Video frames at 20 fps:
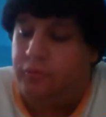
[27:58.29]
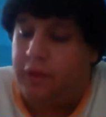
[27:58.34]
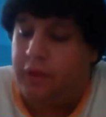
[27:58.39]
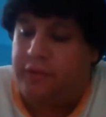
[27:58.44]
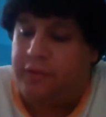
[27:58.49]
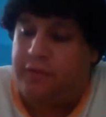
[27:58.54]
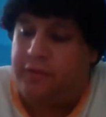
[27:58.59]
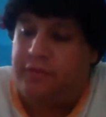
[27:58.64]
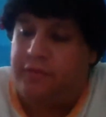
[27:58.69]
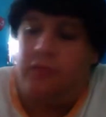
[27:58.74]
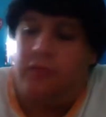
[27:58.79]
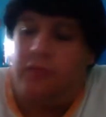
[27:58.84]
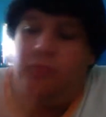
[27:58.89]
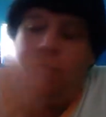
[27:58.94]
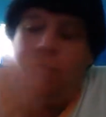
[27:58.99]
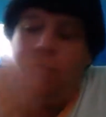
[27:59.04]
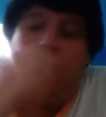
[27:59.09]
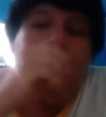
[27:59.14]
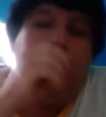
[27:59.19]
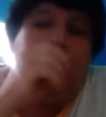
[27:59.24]
That's
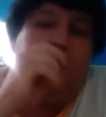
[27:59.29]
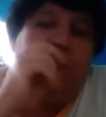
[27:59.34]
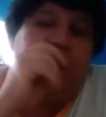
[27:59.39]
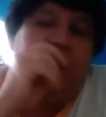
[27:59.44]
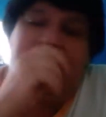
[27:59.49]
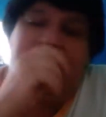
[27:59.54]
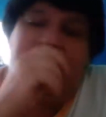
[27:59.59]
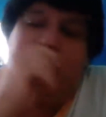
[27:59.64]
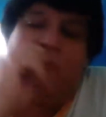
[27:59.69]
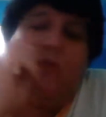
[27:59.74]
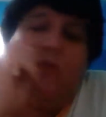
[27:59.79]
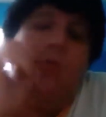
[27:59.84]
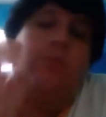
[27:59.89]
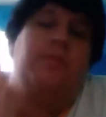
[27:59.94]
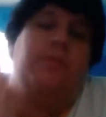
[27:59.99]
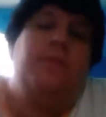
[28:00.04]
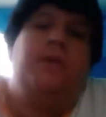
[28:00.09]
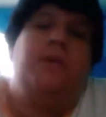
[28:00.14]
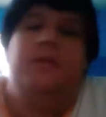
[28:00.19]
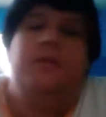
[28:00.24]
where we're, that's the
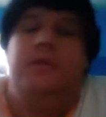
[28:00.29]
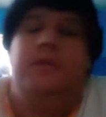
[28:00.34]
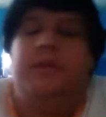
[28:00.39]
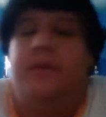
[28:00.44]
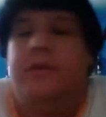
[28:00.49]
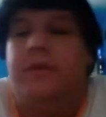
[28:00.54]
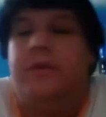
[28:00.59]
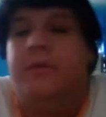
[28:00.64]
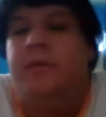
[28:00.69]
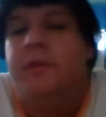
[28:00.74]
goal there, you know.